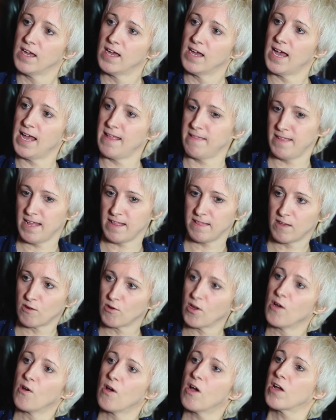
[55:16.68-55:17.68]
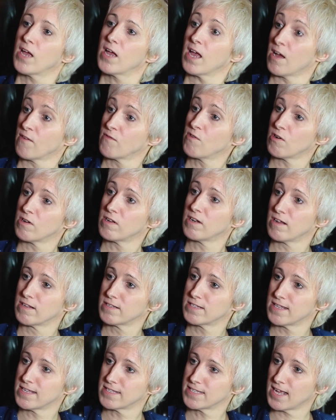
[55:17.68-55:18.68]
and then they'll go, okay, I've got an
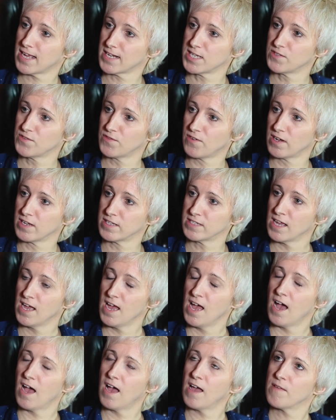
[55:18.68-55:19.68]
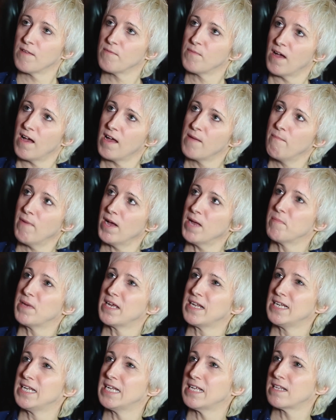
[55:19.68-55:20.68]
answer that satisfies. I might be
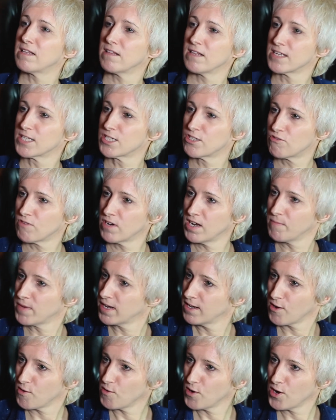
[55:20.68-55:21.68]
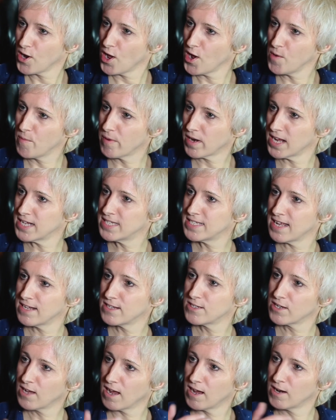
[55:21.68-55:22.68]
a little extreme, I don't know, but I
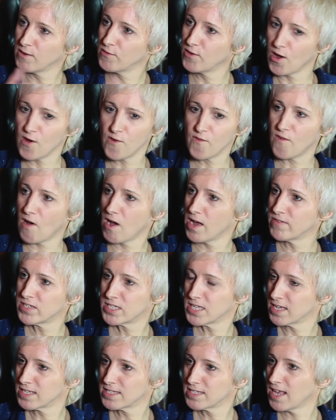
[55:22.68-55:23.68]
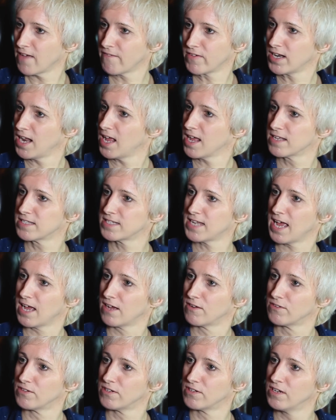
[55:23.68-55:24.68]
tend to kind of go 5, 6, 7 layers
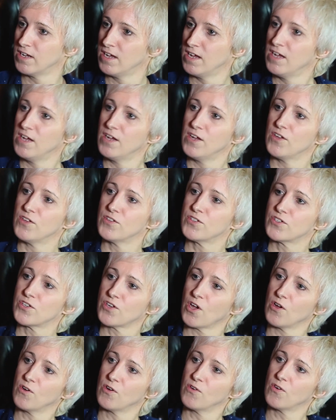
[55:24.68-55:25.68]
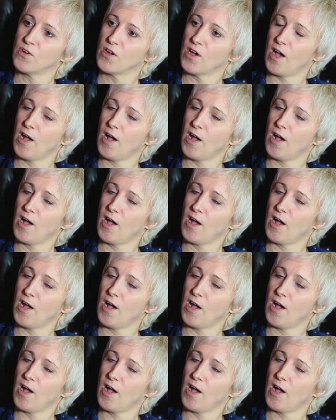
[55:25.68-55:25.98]
down. So